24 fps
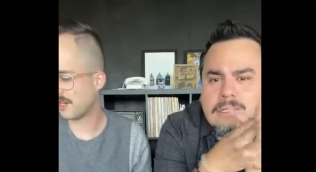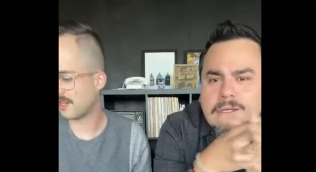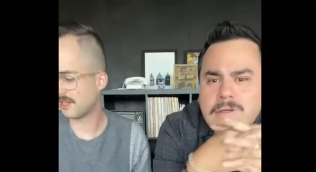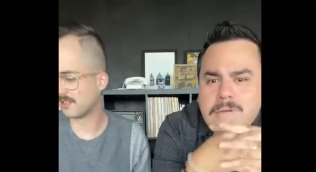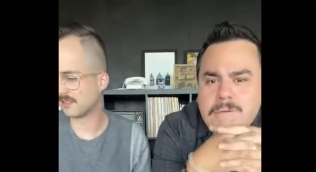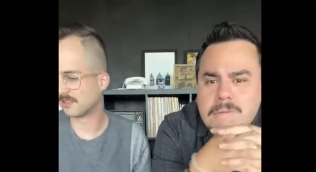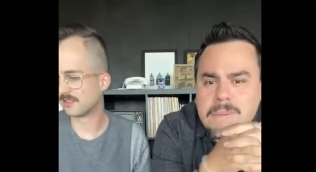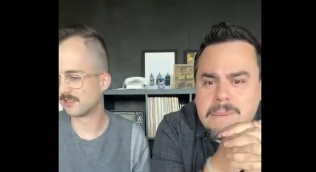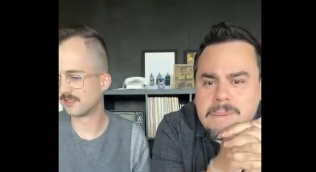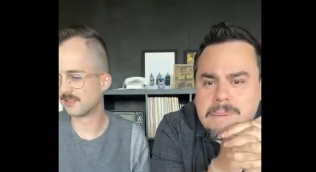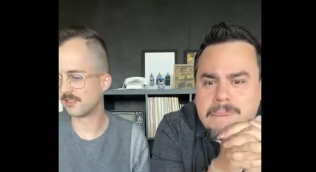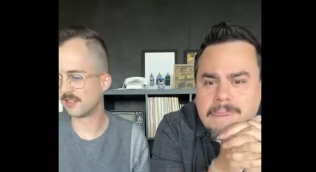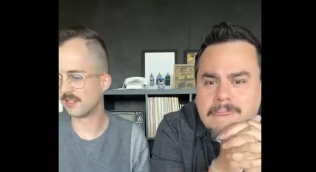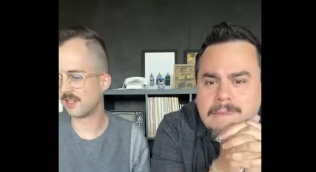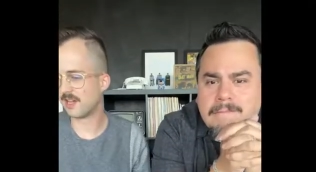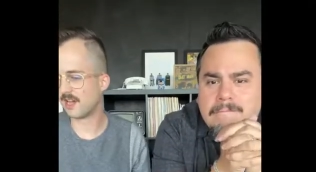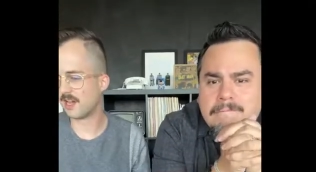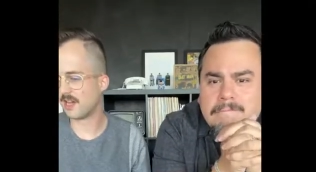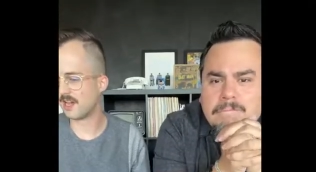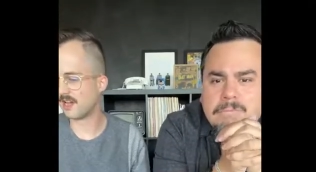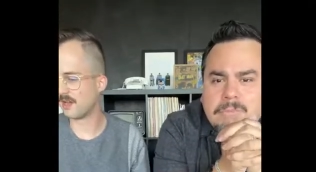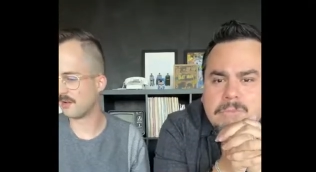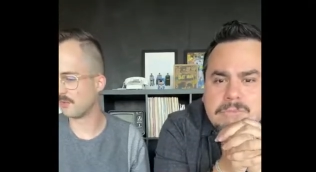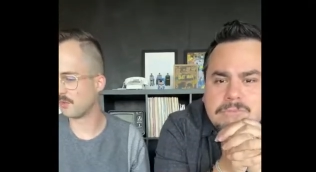Speaker 1: us.
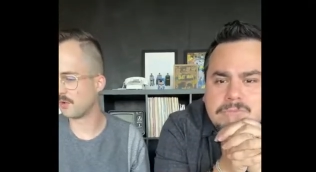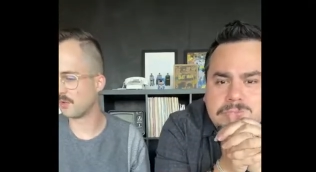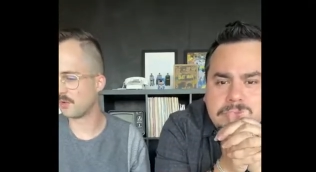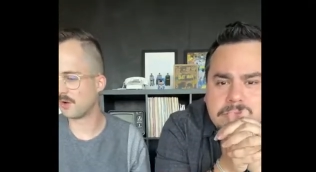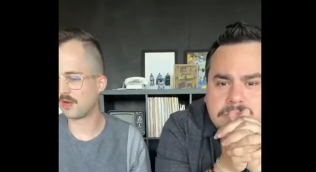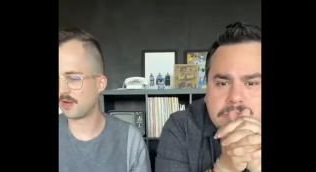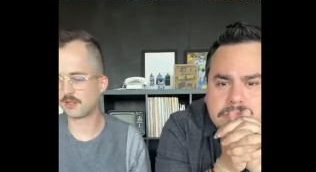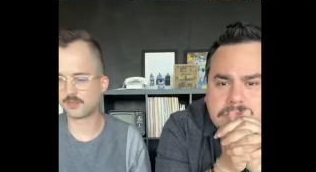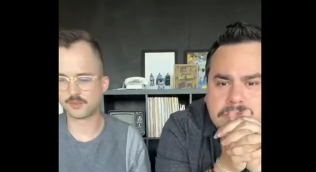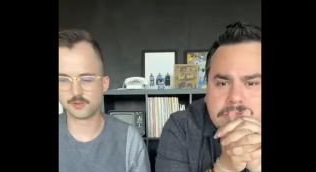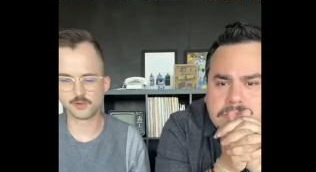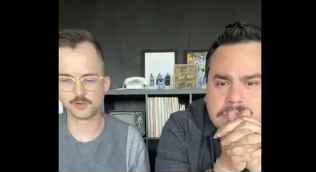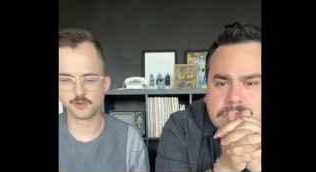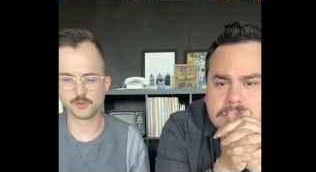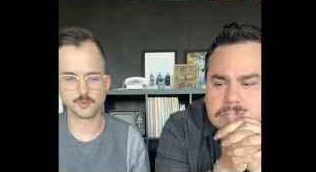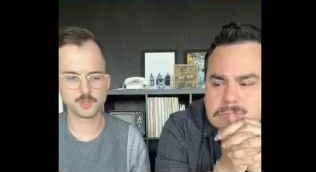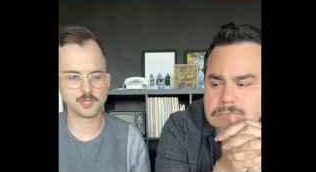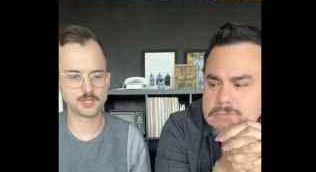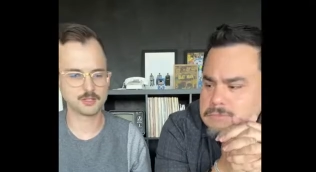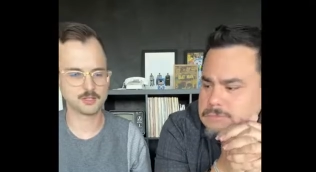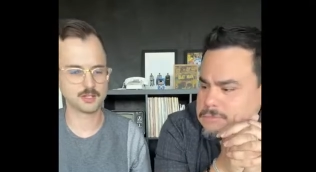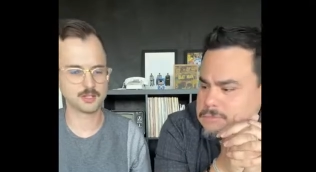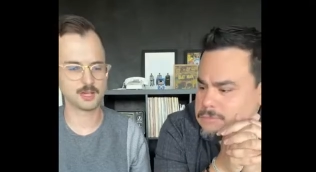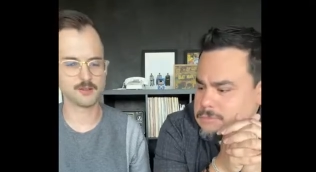Uh, we'll walk through. We
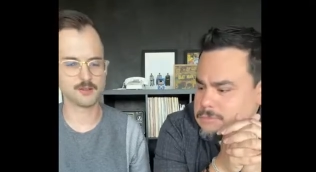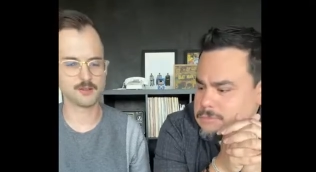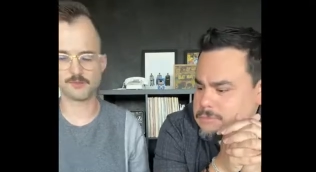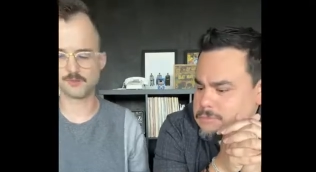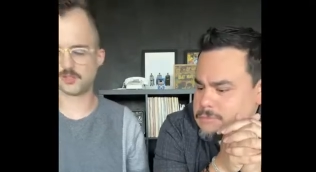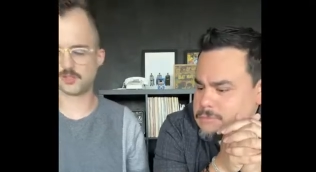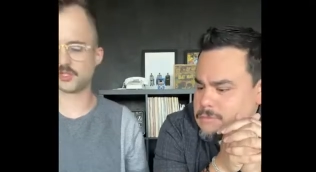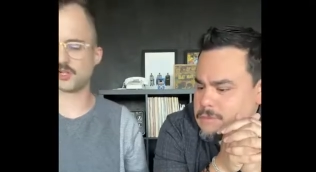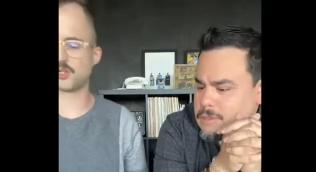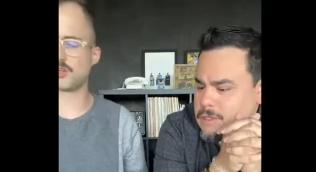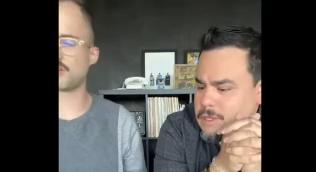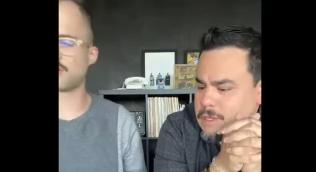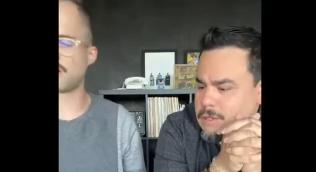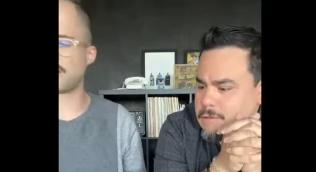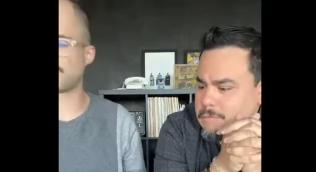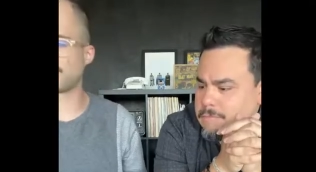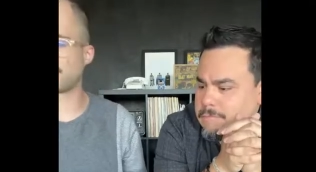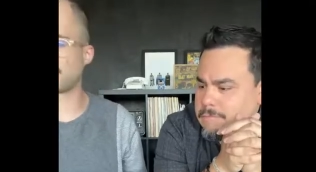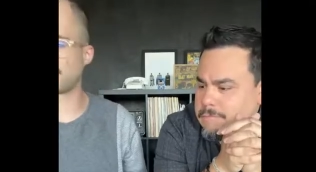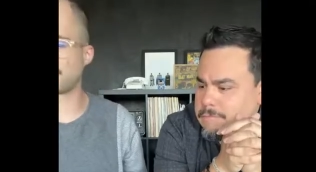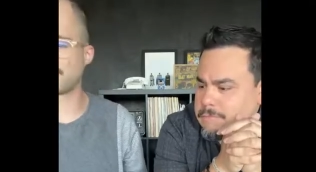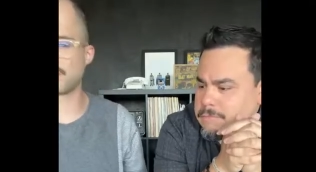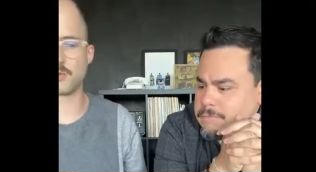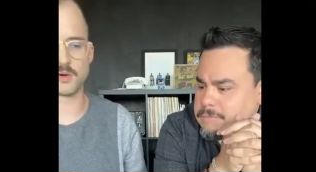can kind of show
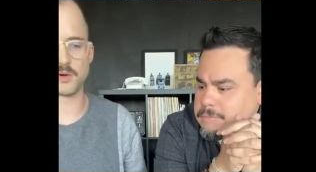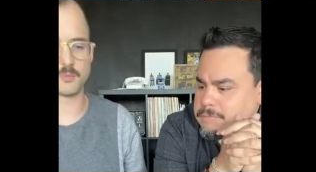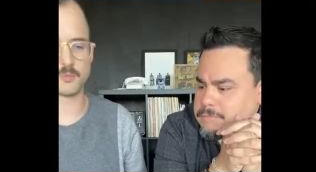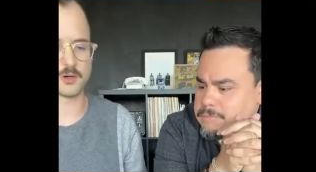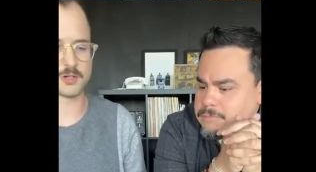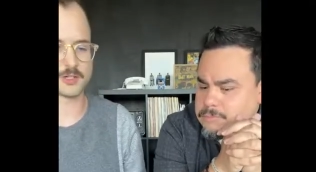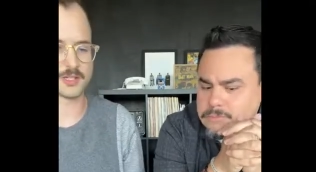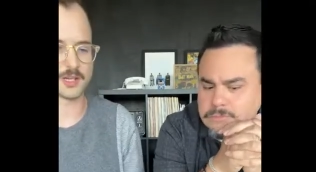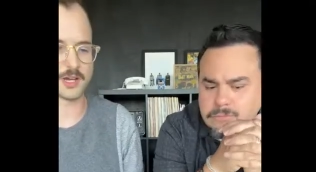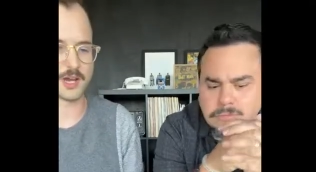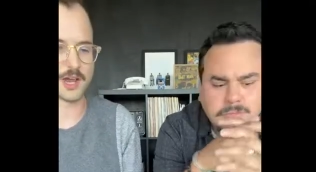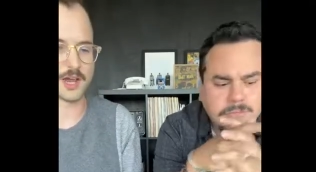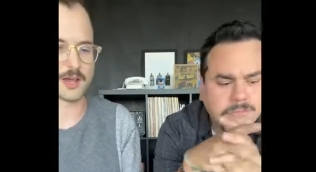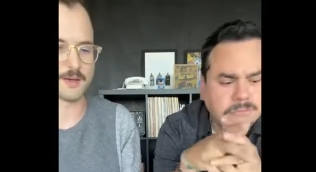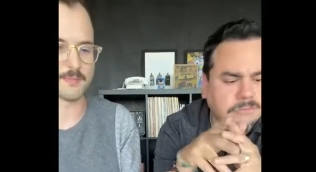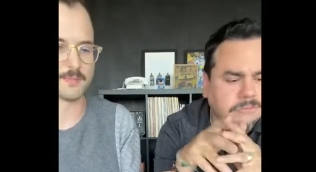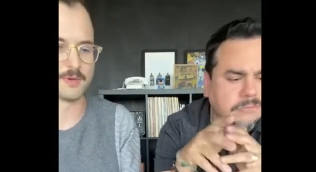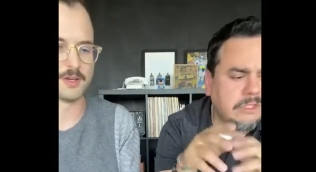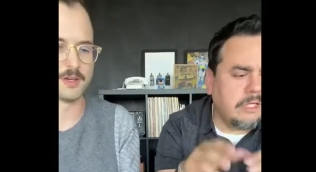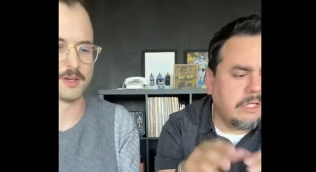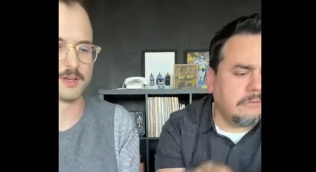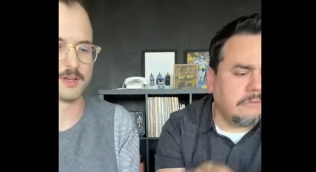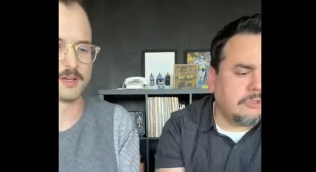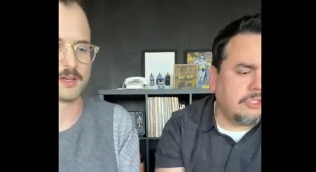everything one more time. Yeah,